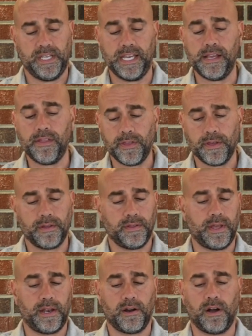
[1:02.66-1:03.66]
teeth
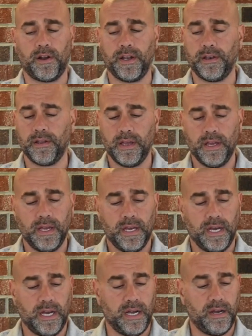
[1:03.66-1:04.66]
that are on it.
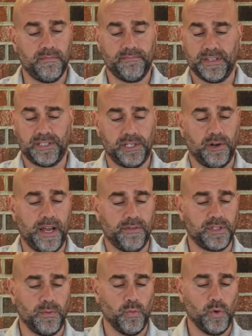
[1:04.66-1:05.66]
I still
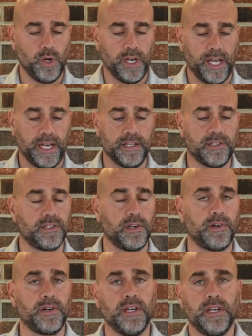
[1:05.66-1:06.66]
have some wood in it,
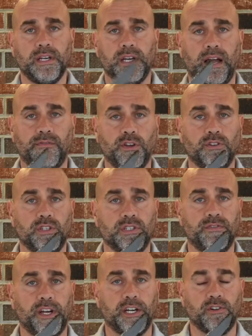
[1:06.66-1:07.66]
so I've used
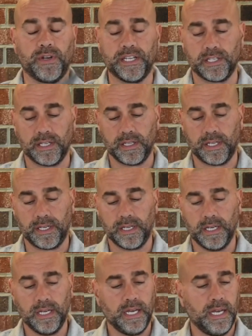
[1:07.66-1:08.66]
this very recently.
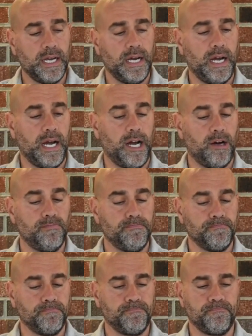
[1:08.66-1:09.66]

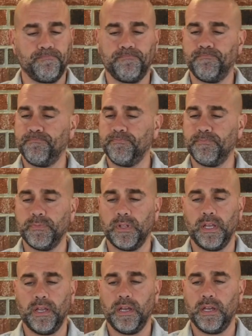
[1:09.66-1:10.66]
You
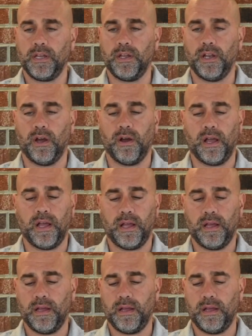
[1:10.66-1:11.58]
know,